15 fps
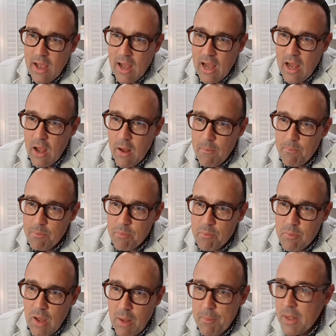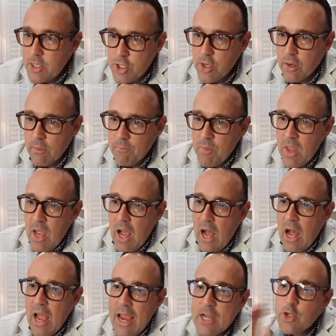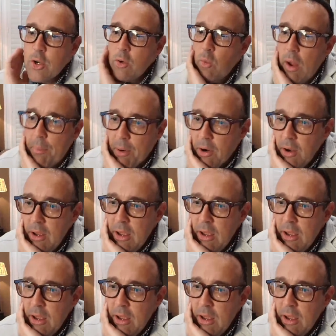I'm not sure. Adrian Weber.